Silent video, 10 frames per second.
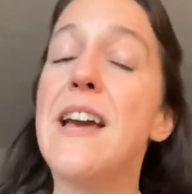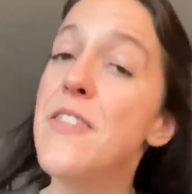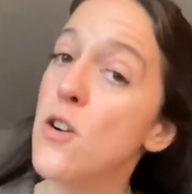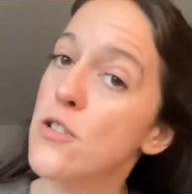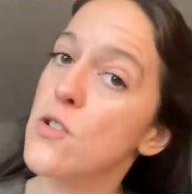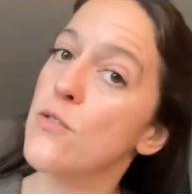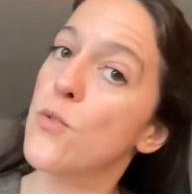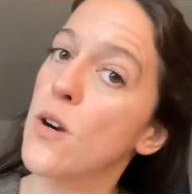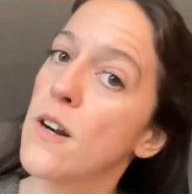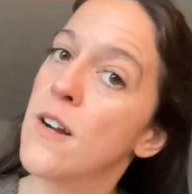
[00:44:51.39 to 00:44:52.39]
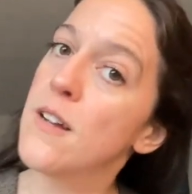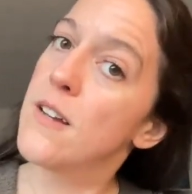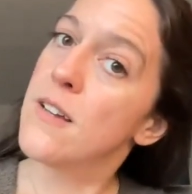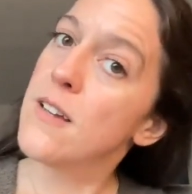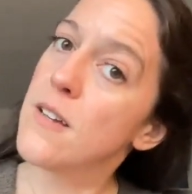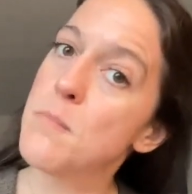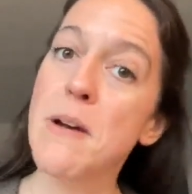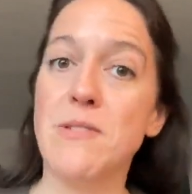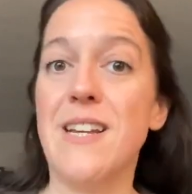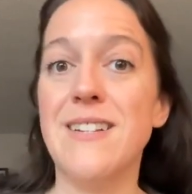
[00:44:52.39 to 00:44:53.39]
And then also for
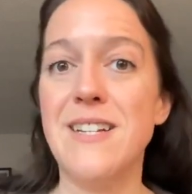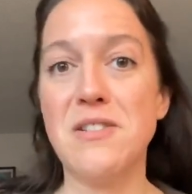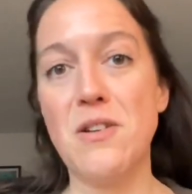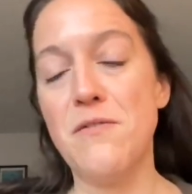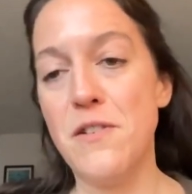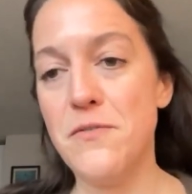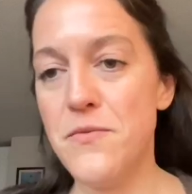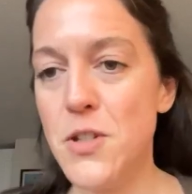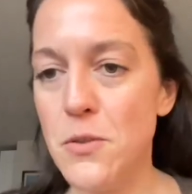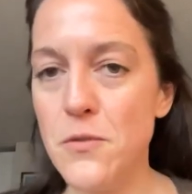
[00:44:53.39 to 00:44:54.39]
bouncing ideas off of too,